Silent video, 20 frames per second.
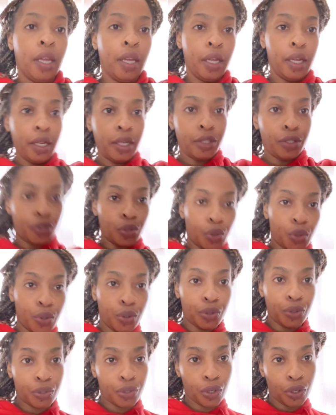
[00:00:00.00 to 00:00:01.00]

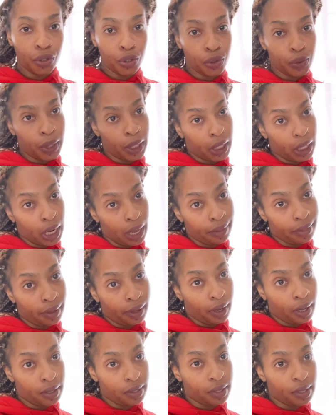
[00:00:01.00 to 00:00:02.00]
indoors doing
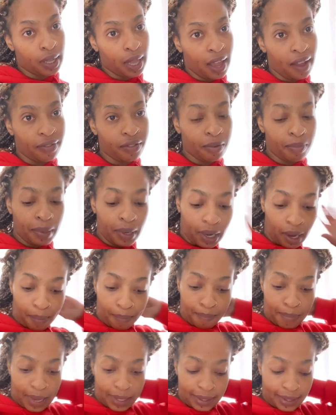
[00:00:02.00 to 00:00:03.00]
nothing until I have to pick up
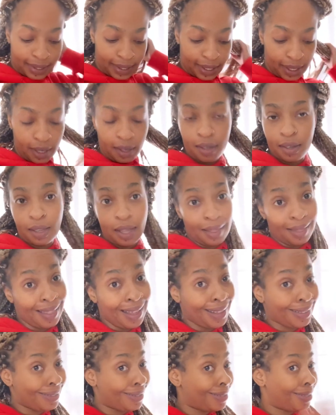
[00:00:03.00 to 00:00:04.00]
Bunzi, and
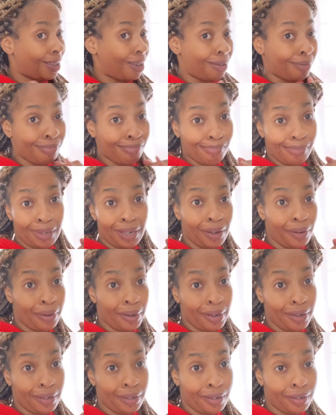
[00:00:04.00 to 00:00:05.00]
that's on
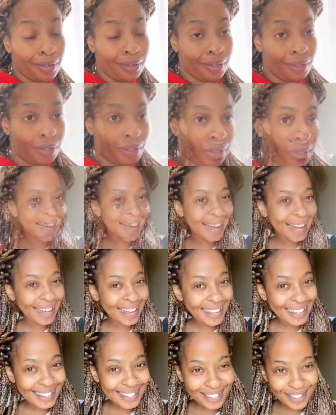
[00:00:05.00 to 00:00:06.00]
period. Hi
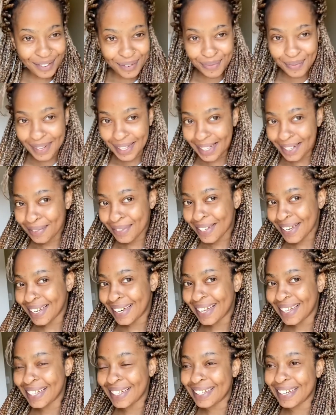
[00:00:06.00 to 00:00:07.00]
guys, welcome to
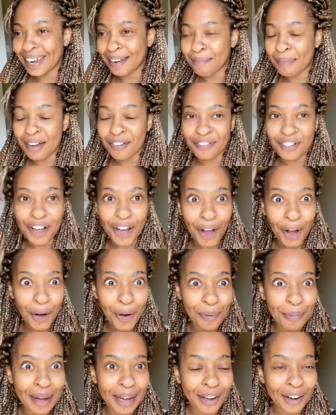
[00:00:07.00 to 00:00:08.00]
another day in my vlog.
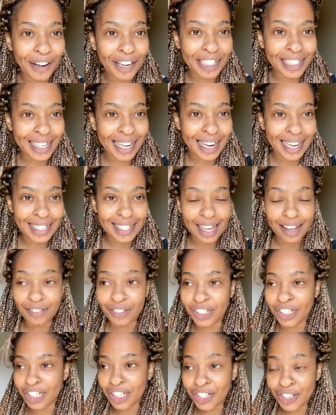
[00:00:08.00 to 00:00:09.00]
Oh my gosh guys, I've
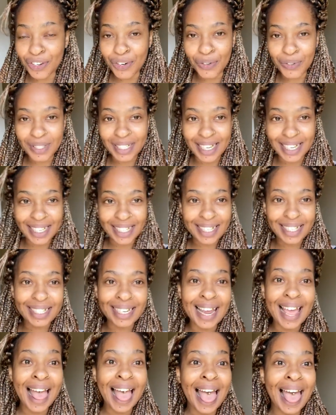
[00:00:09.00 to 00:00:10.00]
just noticed
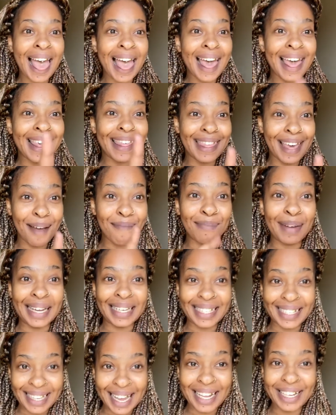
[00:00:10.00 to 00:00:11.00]
that my
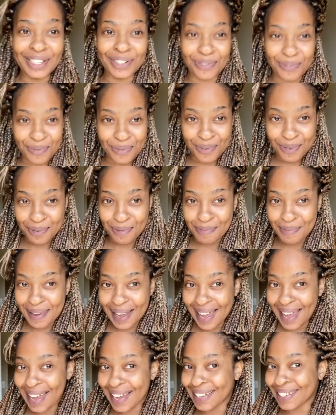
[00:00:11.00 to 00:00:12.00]
son's room
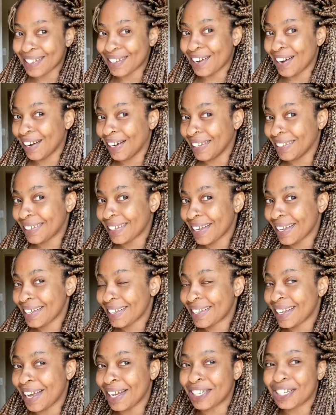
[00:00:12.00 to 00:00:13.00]
has got
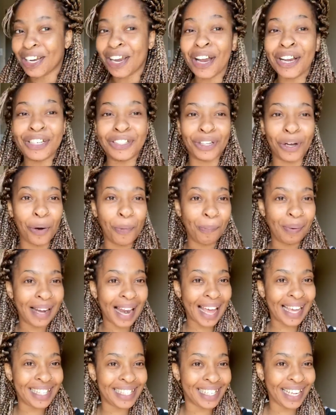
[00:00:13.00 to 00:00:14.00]
such dope
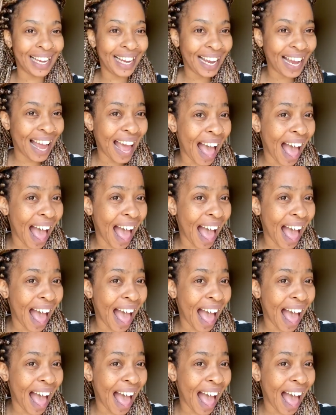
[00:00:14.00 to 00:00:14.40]
lighting.